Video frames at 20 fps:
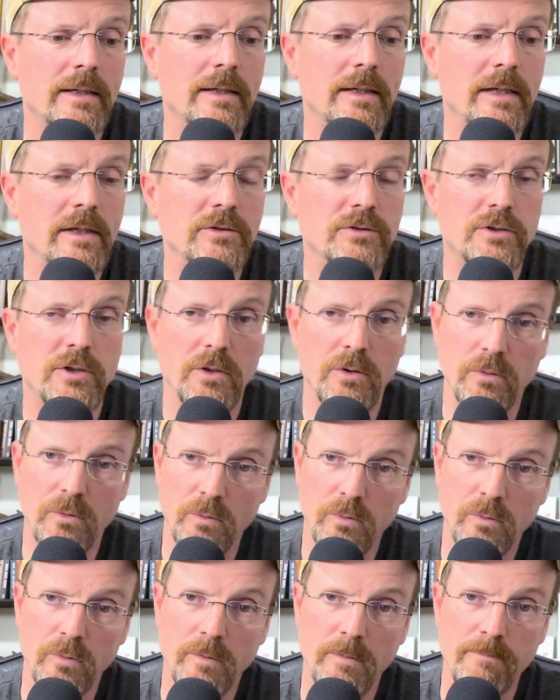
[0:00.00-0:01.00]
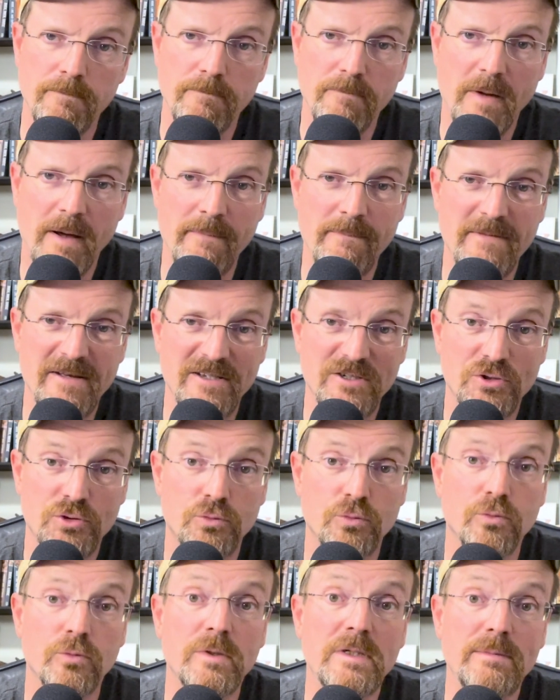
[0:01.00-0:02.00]
And so I'm
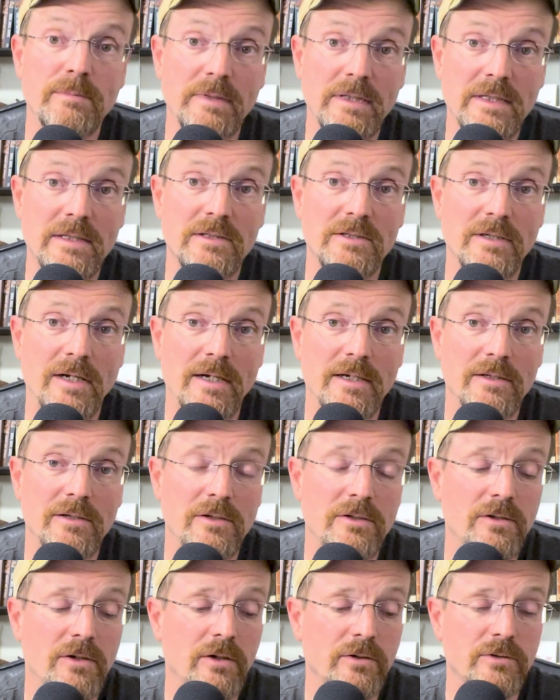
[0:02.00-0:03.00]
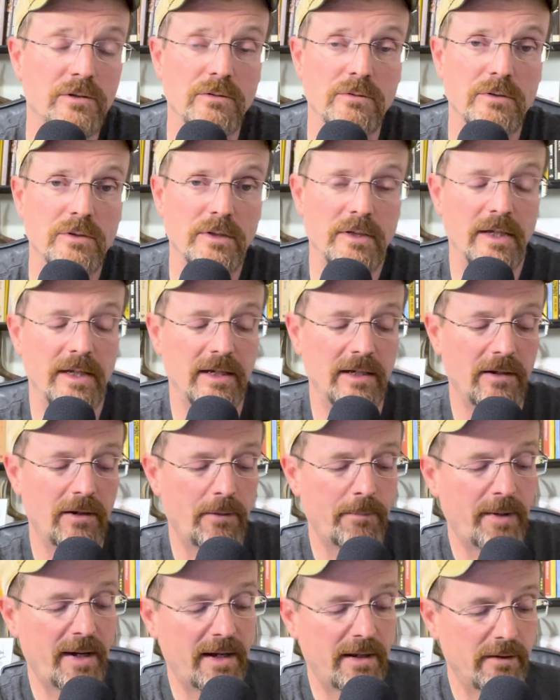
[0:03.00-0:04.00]
extremely excited to talk to you today
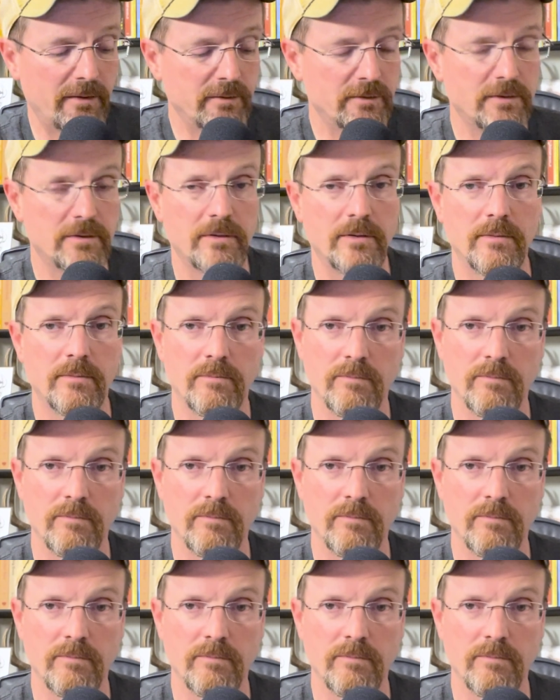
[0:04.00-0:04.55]
about